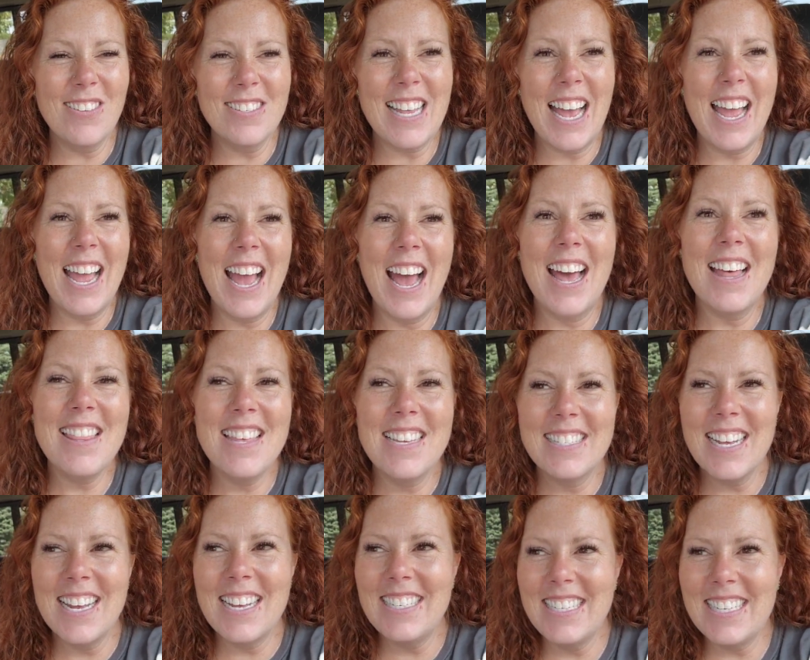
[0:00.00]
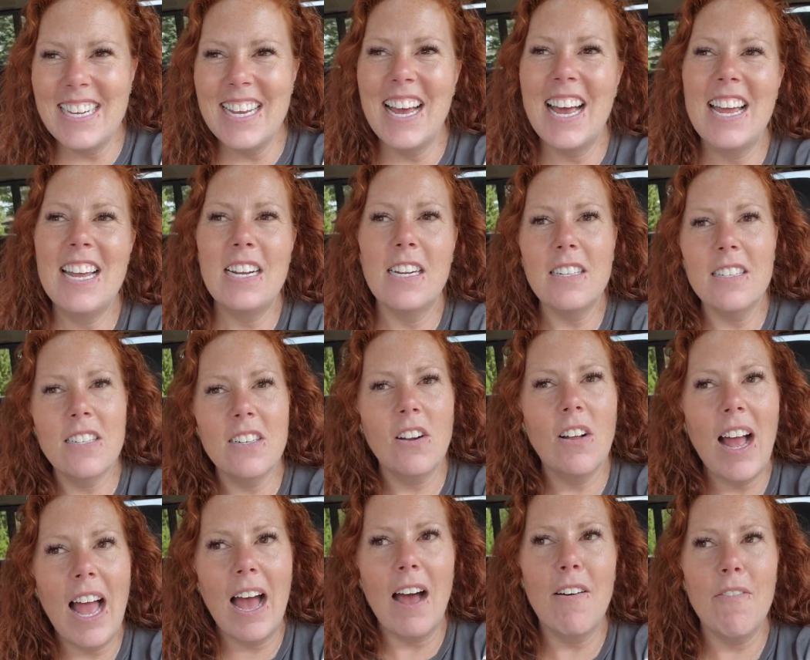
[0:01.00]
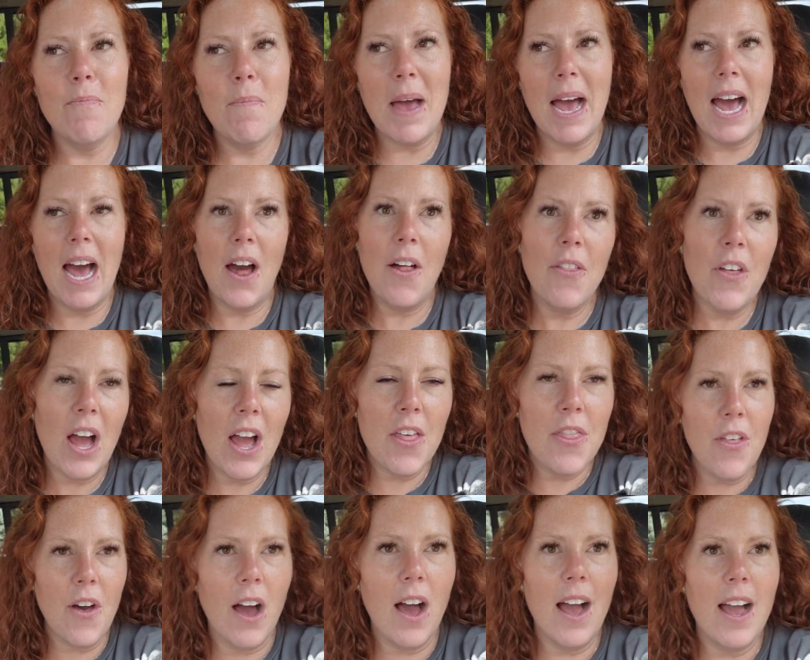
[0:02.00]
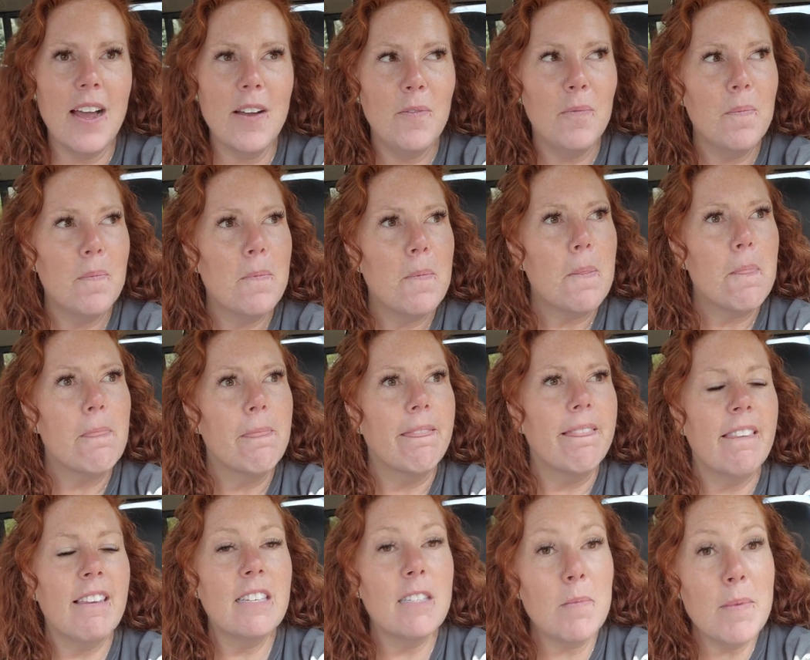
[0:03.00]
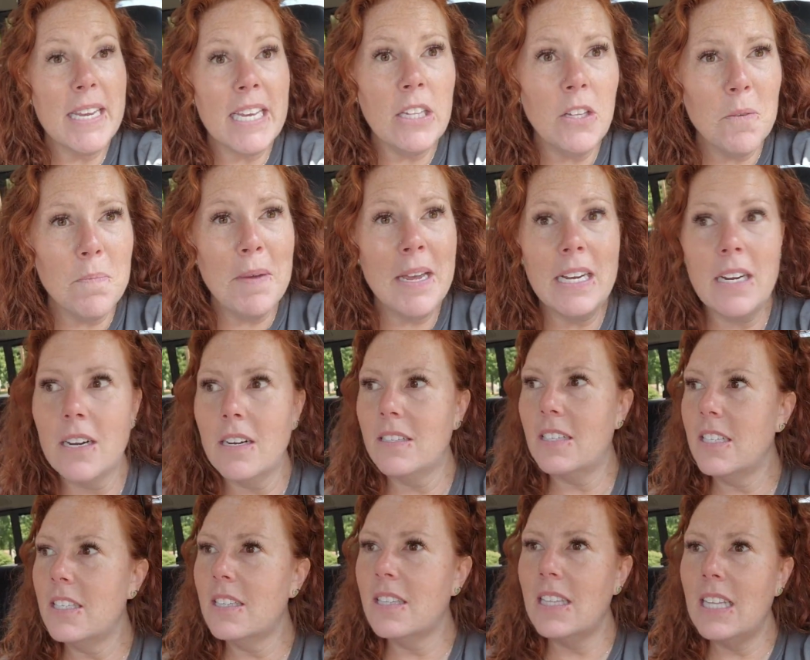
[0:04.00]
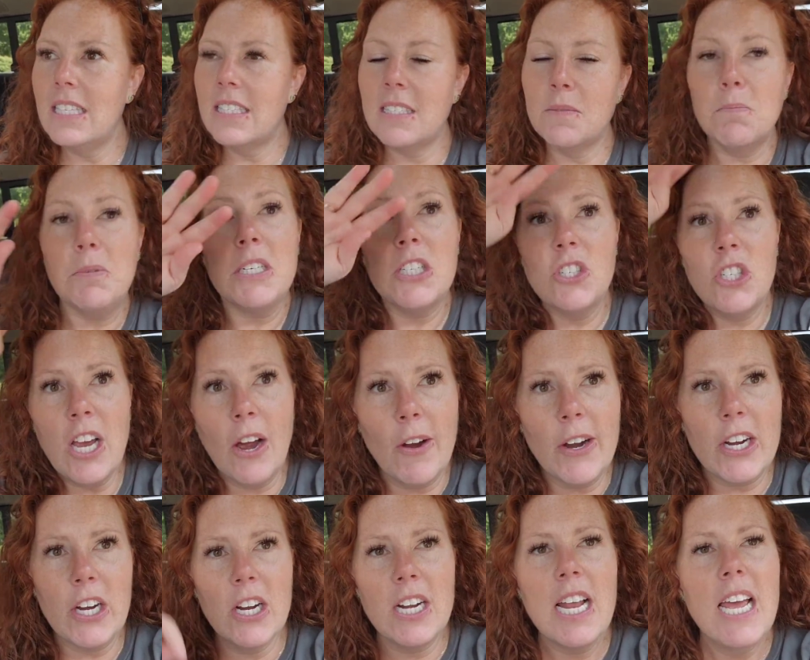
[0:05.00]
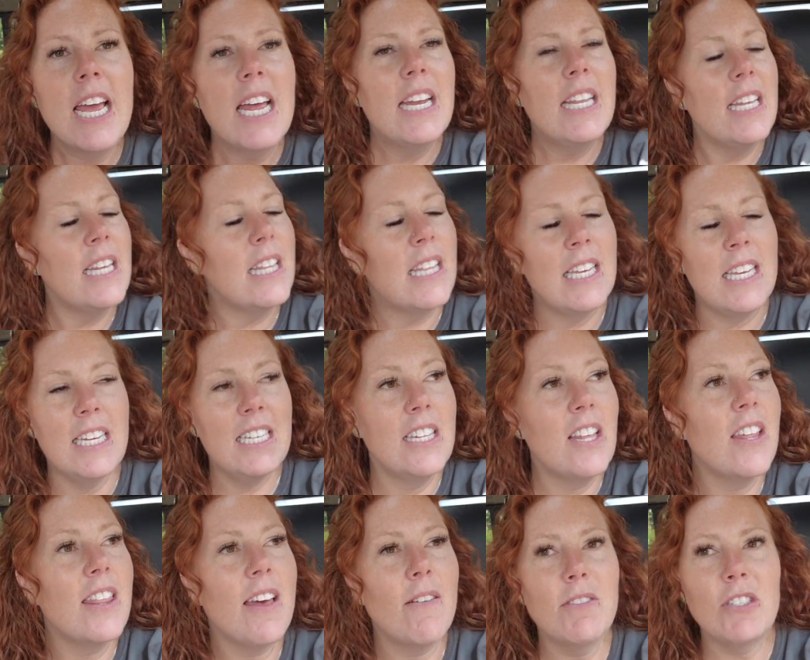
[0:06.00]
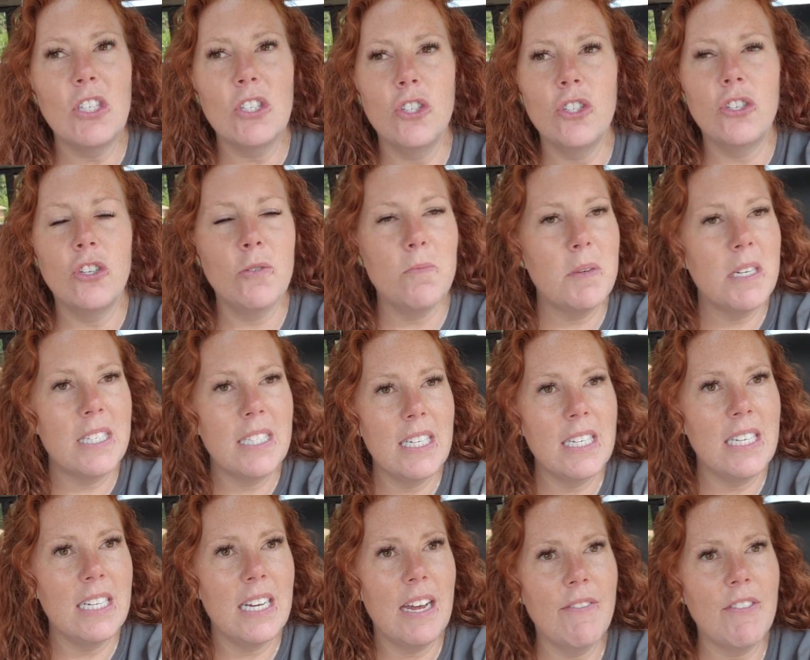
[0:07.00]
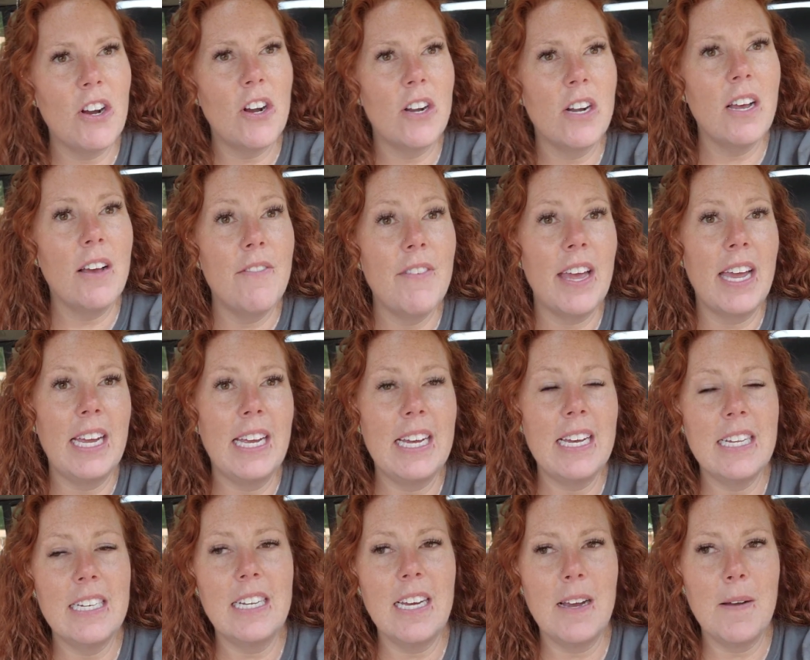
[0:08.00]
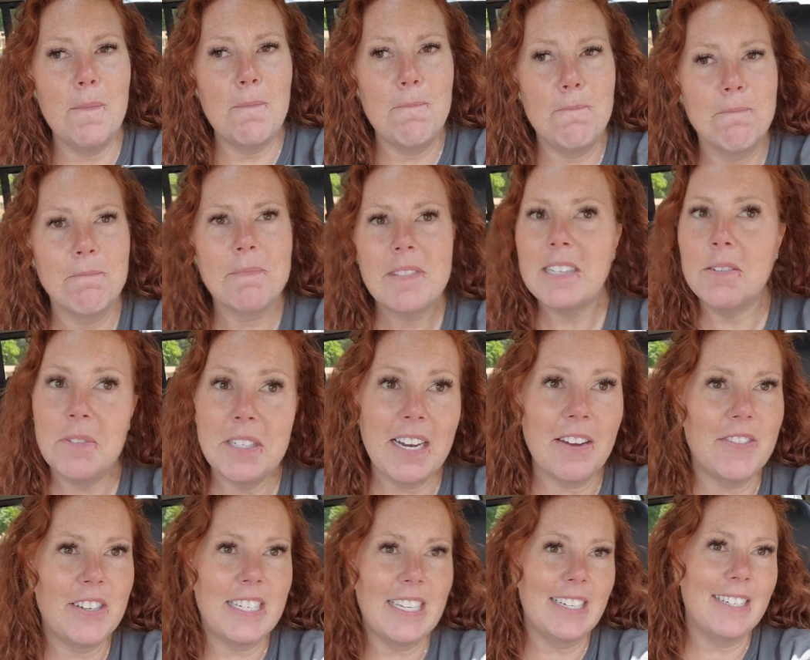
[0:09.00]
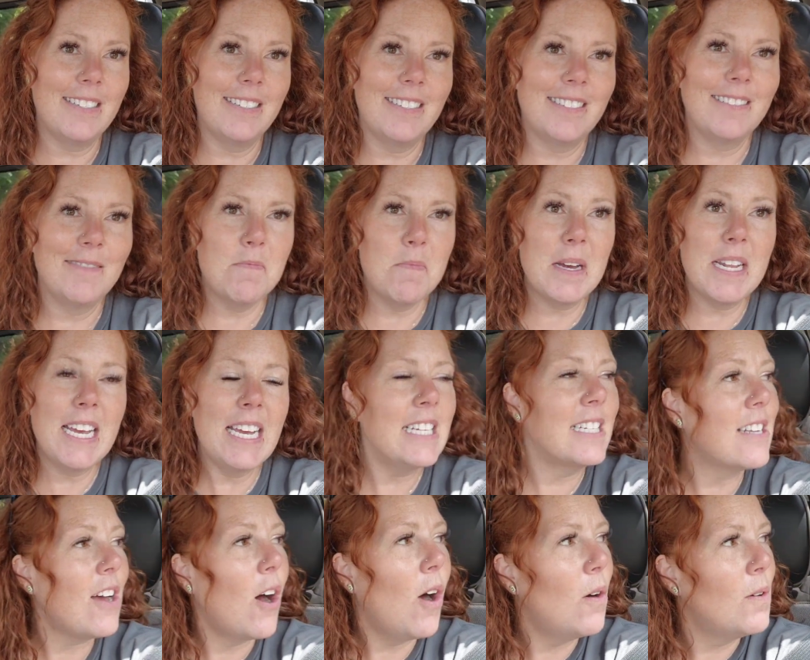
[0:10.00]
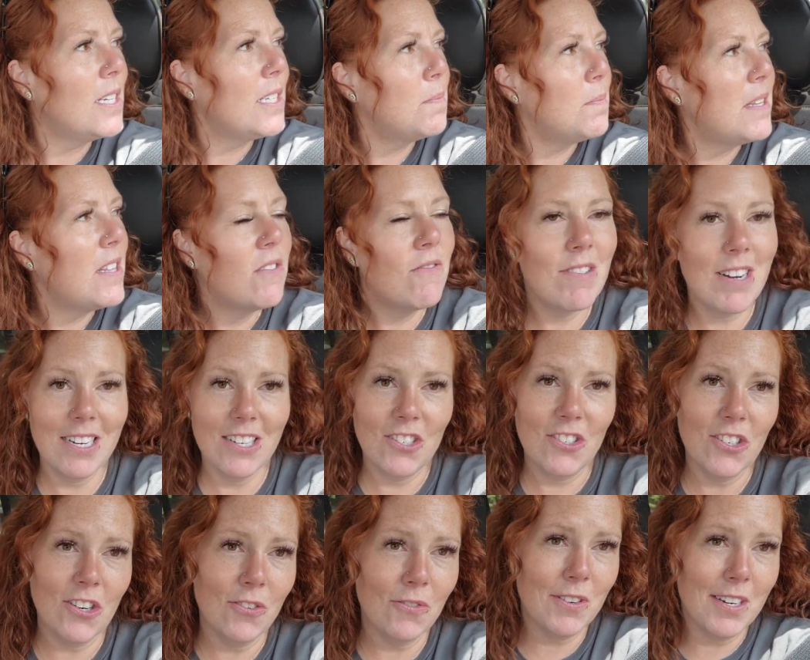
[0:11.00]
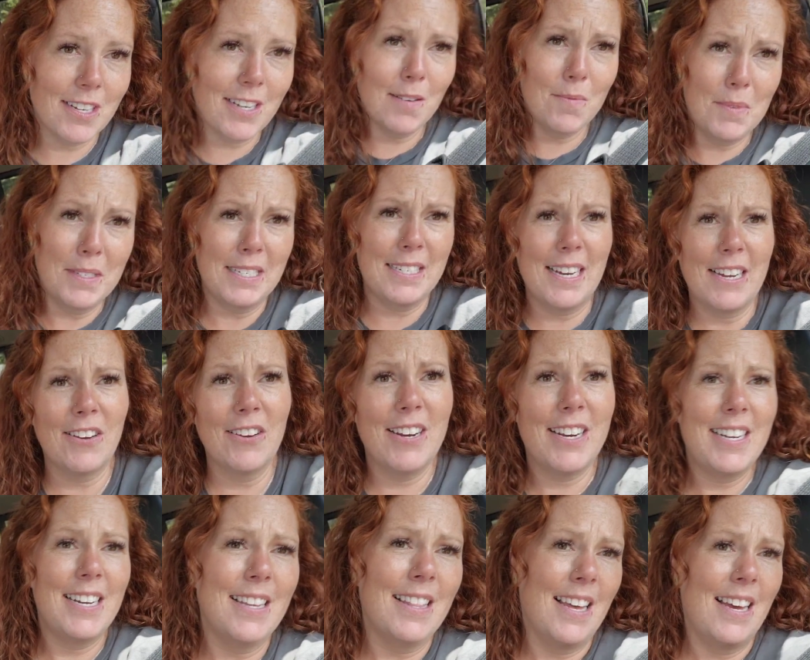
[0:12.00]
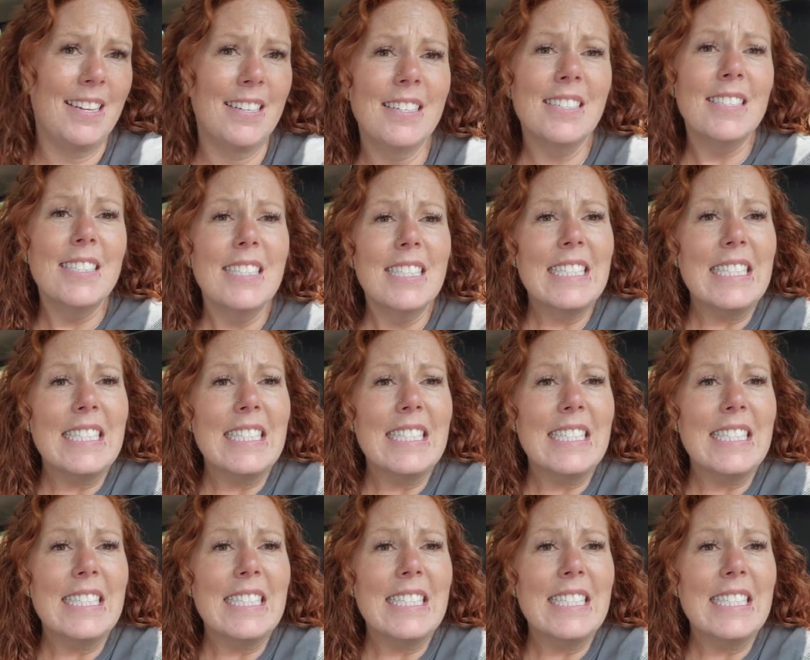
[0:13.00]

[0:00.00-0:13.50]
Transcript: house, I had this idea. In a little half bath, I thought, let's make it look bigger. Let, us put a shower curtain. He, he, thought that was the stupidest thing he'd ever heard of, and um, we never did it. But it's always been the running joke when it comes to decorating that